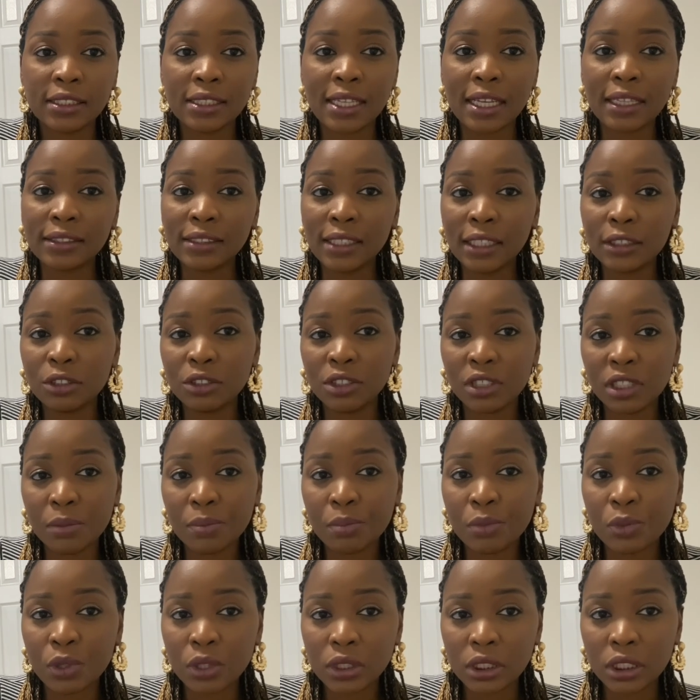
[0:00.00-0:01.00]
like saturday
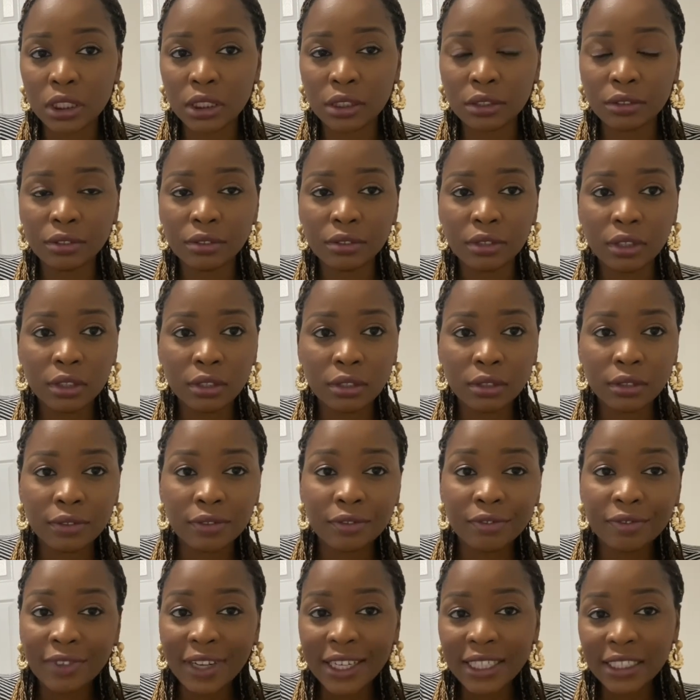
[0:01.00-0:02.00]
morning
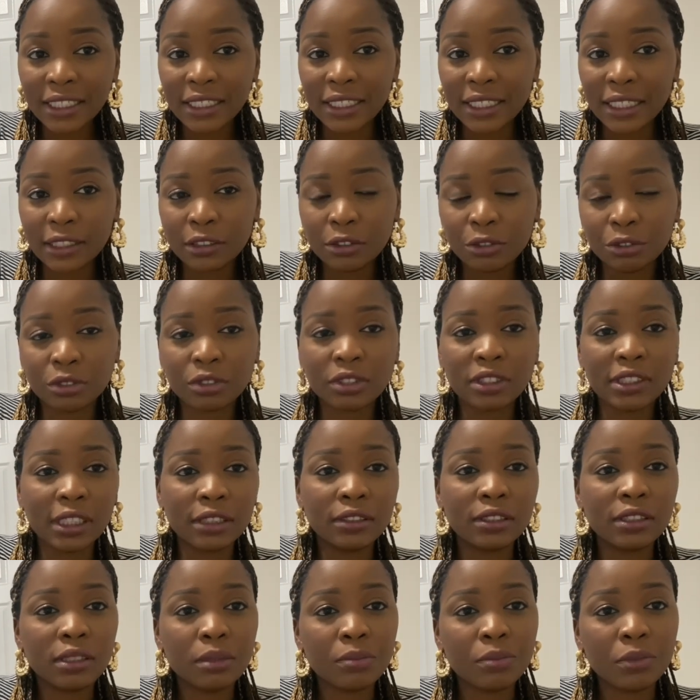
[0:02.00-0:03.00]
friday night truck
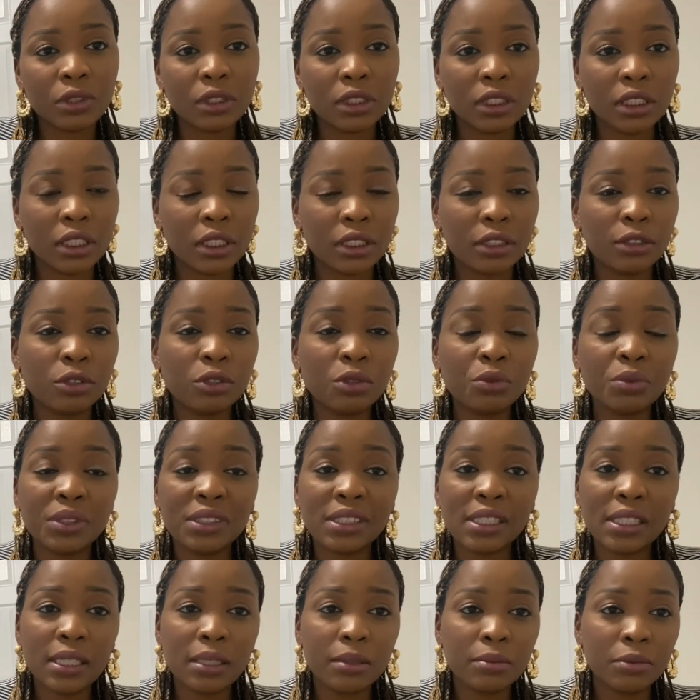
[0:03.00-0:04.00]
saturday morning yeah so we
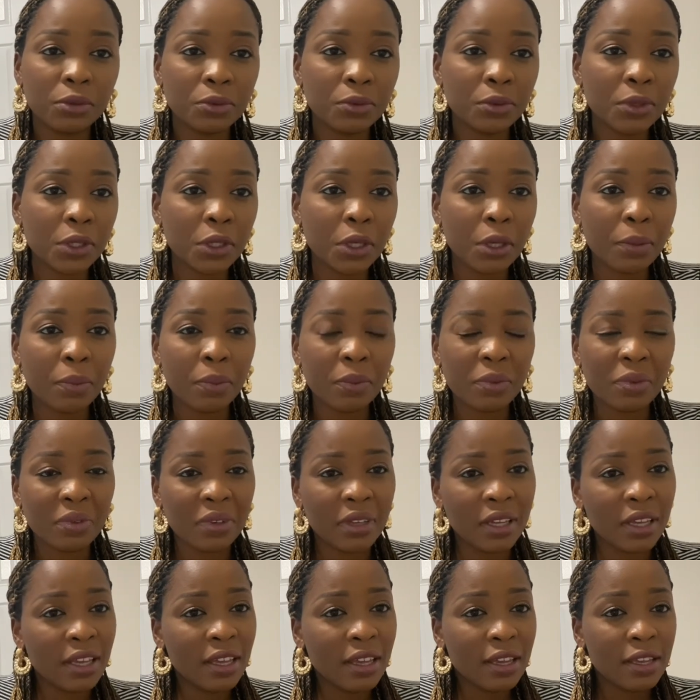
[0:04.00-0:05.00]
slept woke up
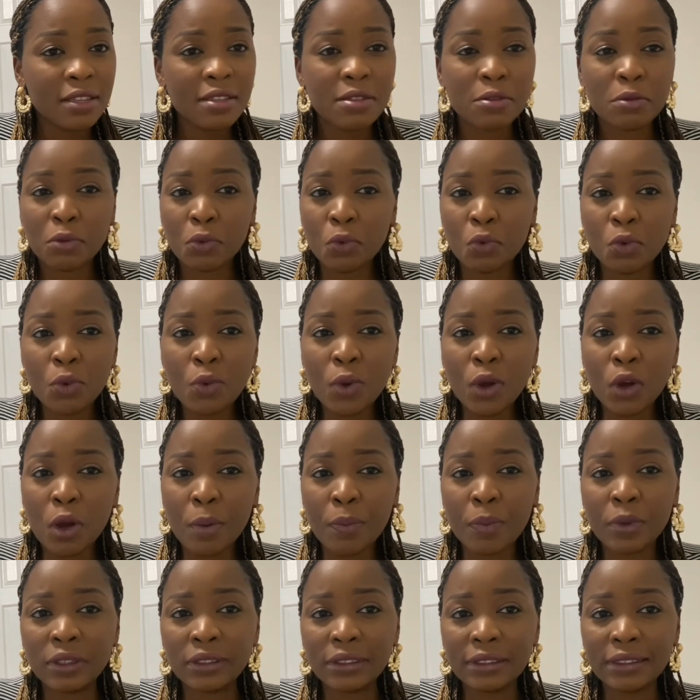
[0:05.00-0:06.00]
we woke
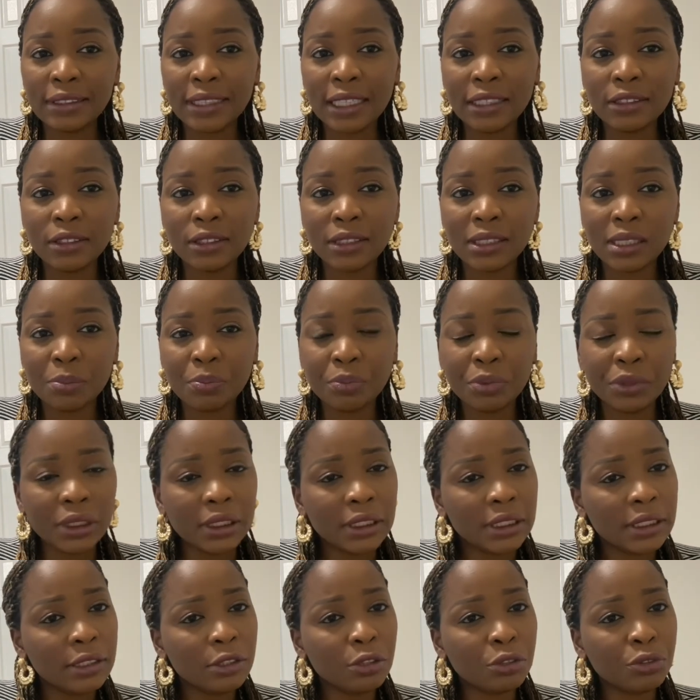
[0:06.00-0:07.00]
up on Saturday
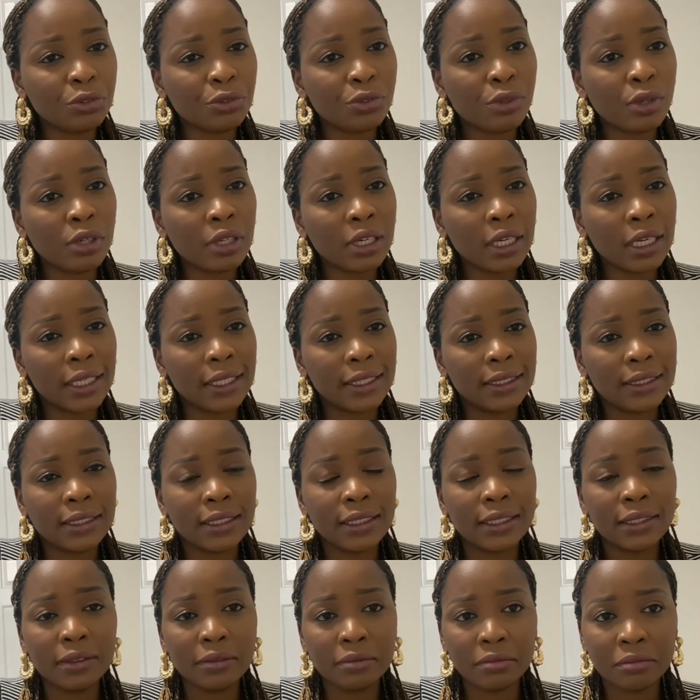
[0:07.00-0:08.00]
pretty strong and
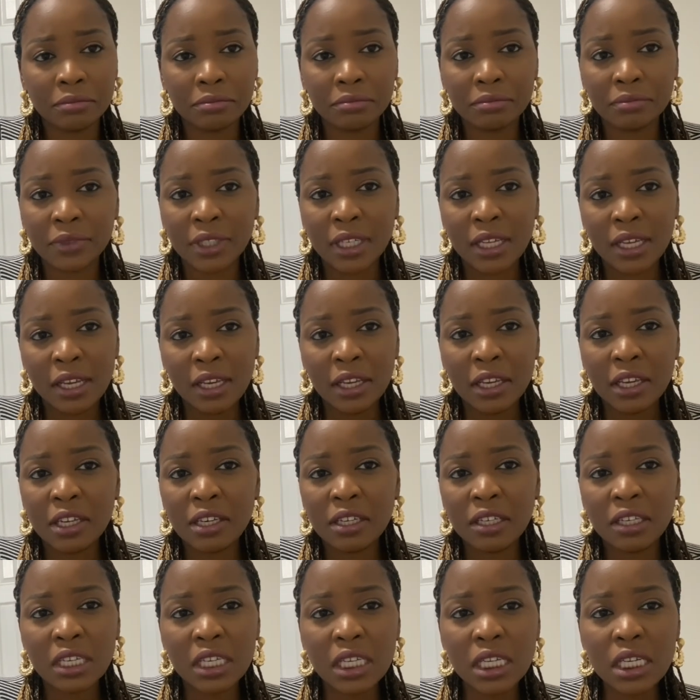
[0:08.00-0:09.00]
then in
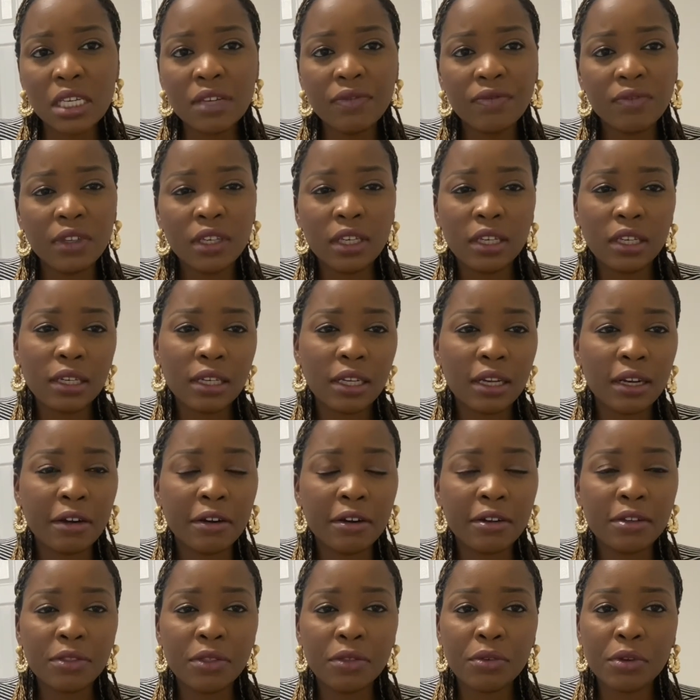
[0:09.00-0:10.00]
the evening
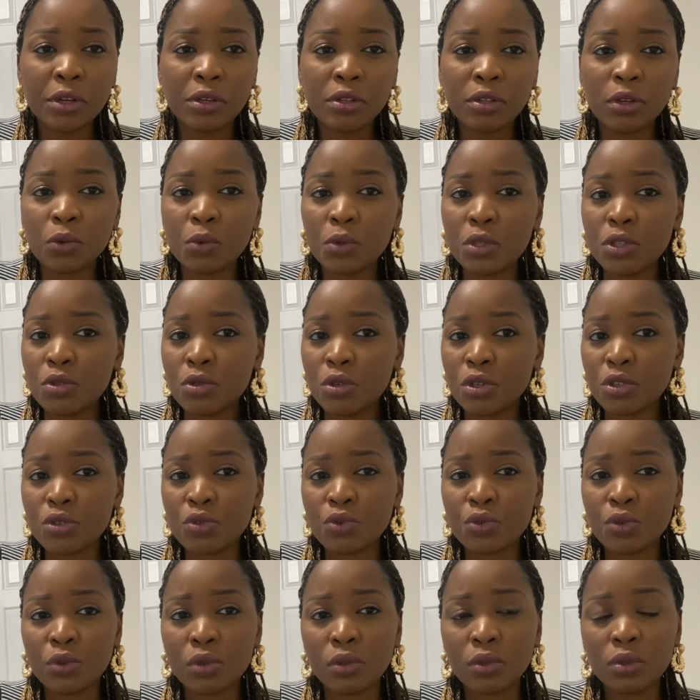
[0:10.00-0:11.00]
around three o'clock we took a
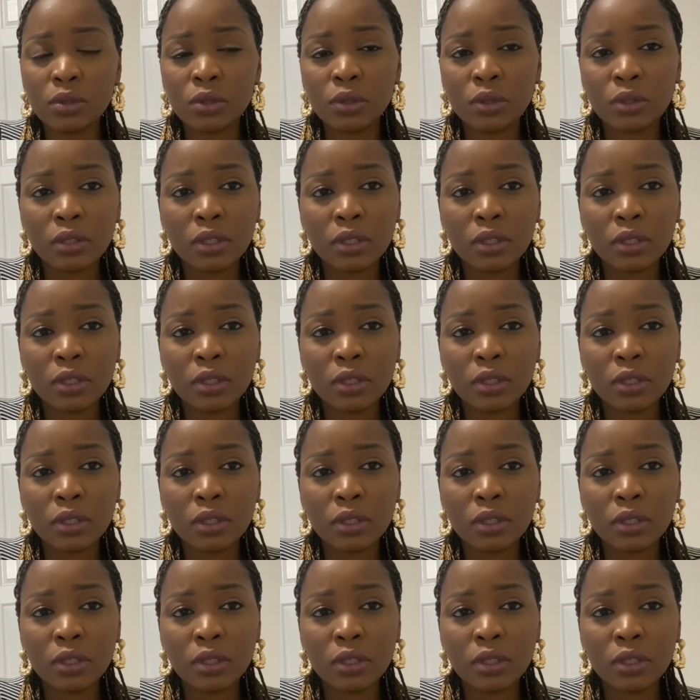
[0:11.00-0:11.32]
stroll